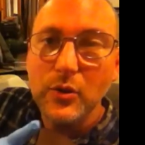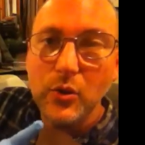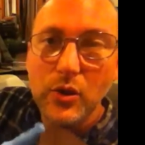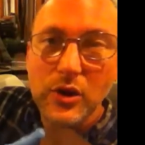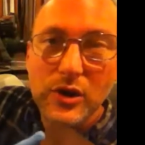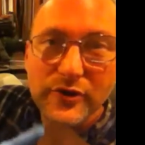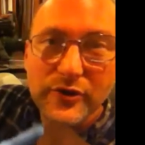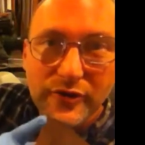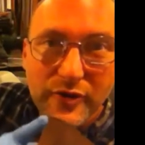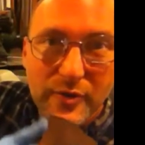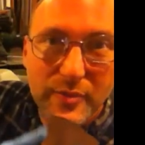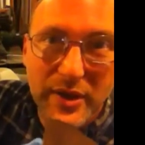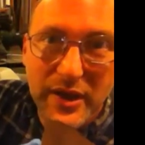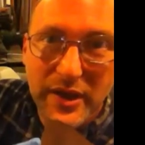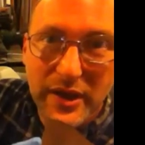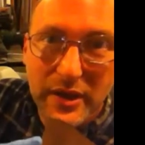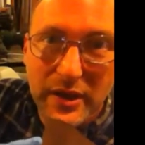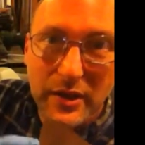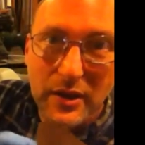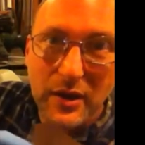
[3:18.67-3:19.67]
work from
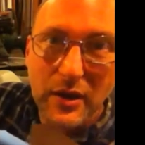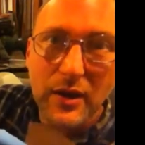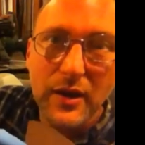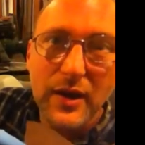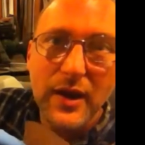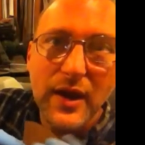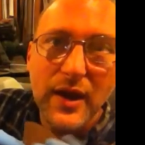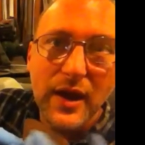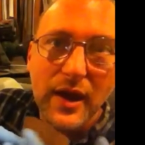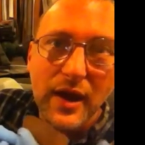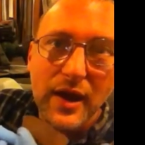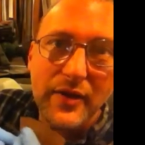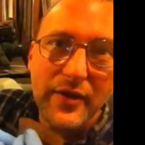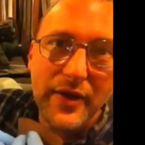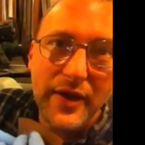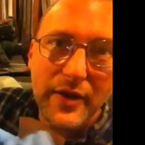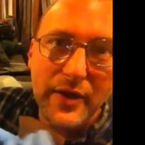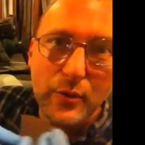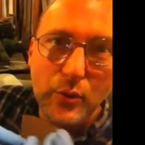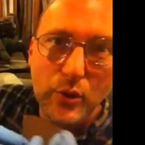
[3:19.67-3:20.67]
here, and
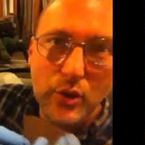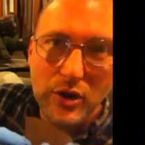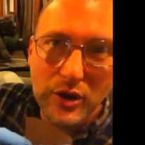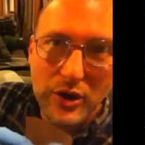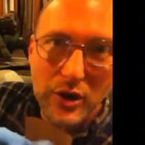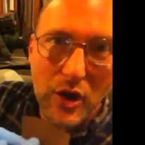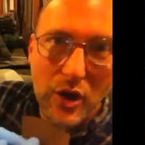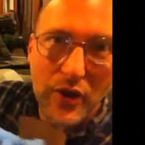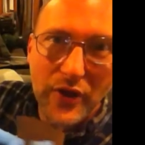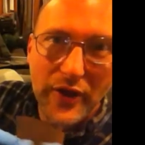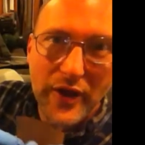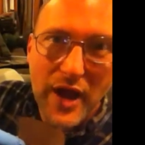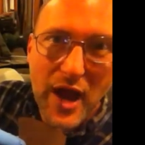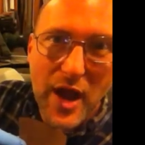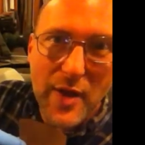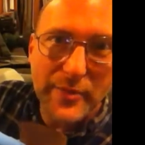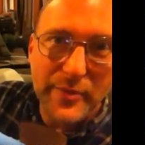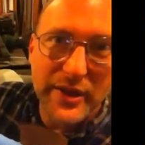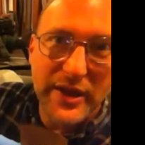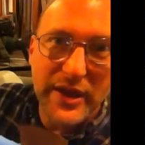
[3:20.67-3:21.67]
then work all the
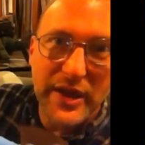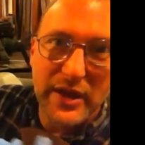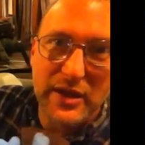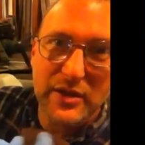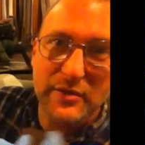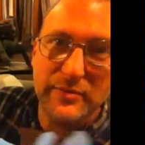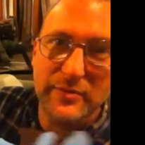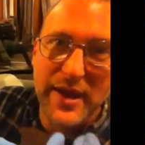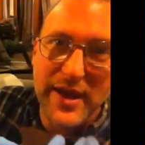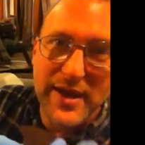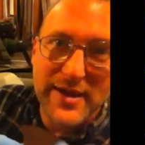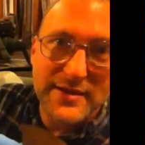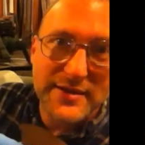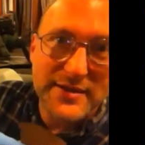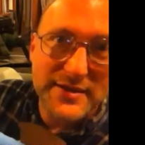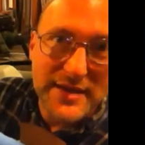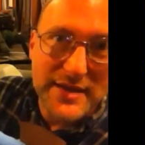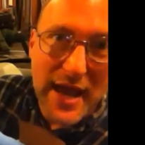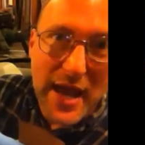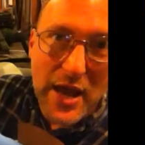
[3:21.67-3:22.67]
complicated
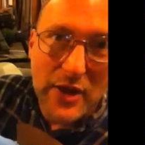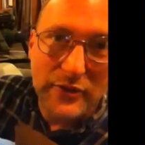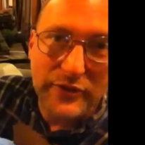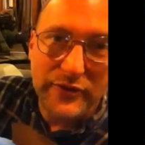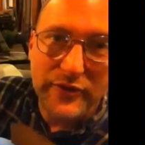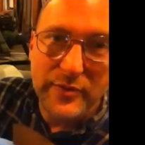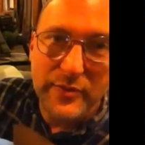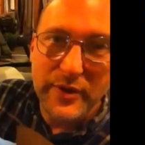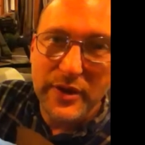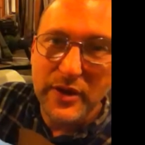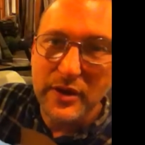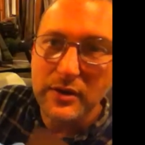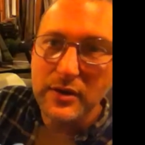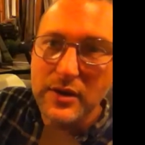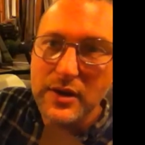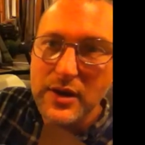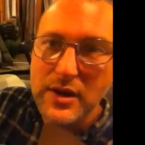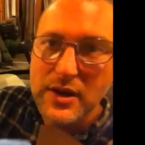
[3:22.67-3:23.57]
bends out from there.